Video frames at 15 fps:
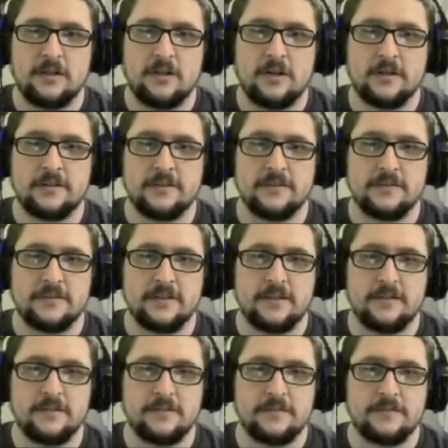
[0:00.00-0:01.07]
I'll lock this
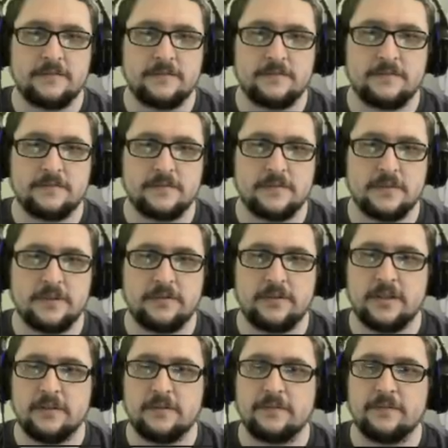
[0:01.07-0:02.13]
down. There
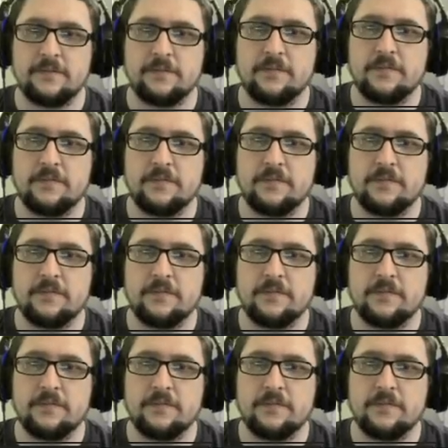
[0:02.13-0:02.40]
we go.